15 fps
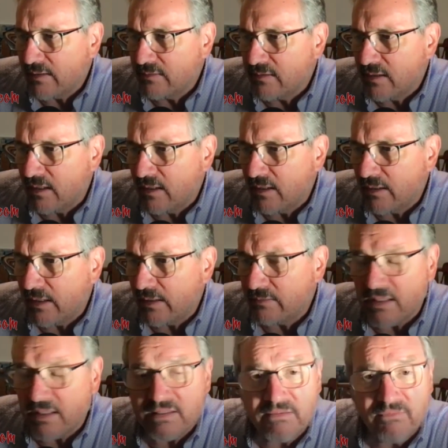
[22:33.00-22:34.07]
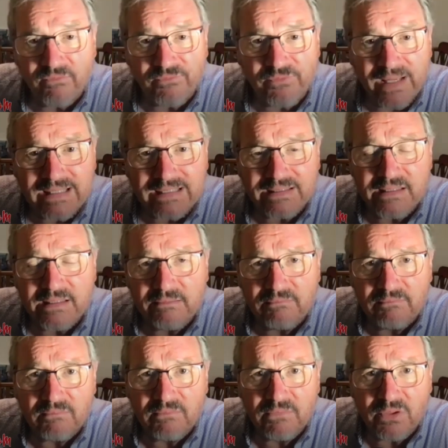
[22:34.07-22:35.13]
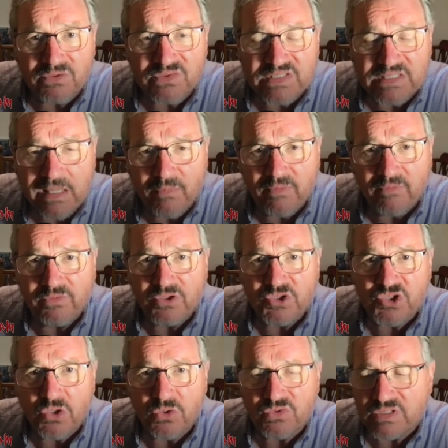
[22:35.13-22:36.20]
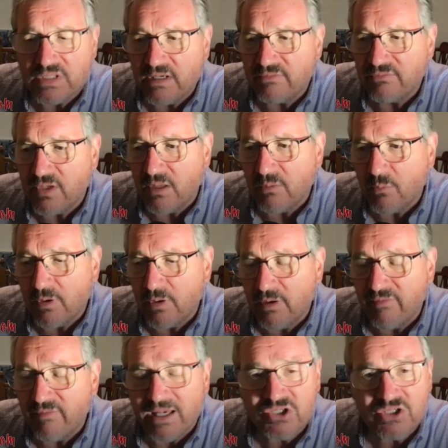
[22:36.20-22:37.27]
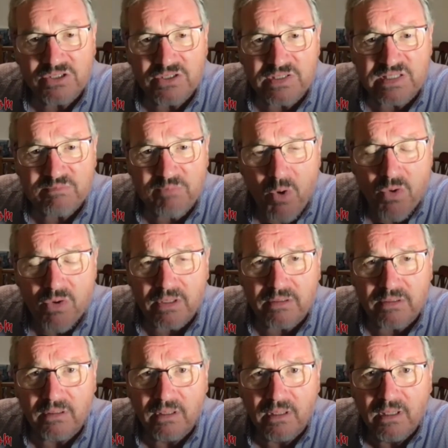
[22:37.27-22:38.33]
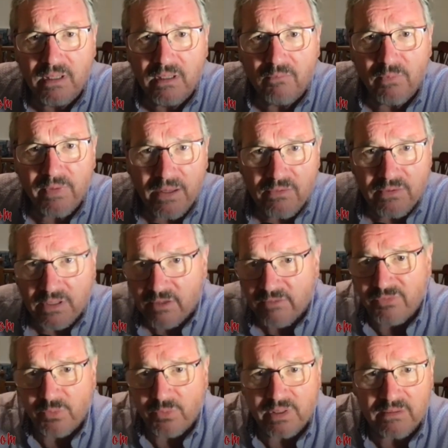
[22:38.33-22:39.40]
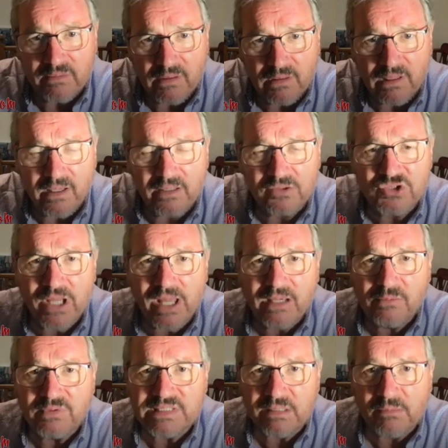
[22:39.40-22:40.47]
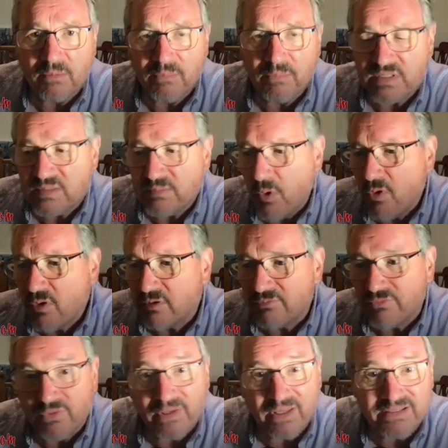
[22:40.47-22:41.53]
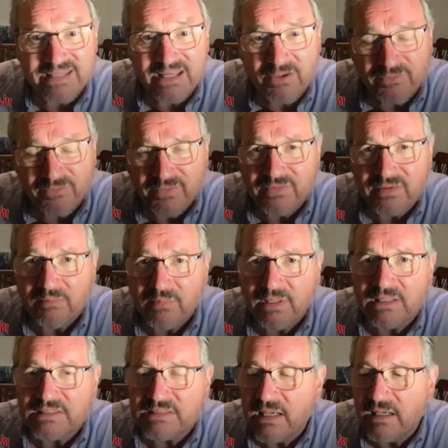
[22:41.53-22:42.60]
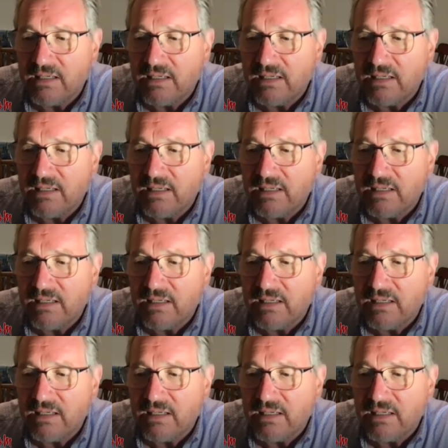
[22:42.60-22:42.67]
then frankly, you know, some of the shows that I've done where I've actually just spoken without interviewing, chatting with someone, but spoken for like 10 or 15 minutes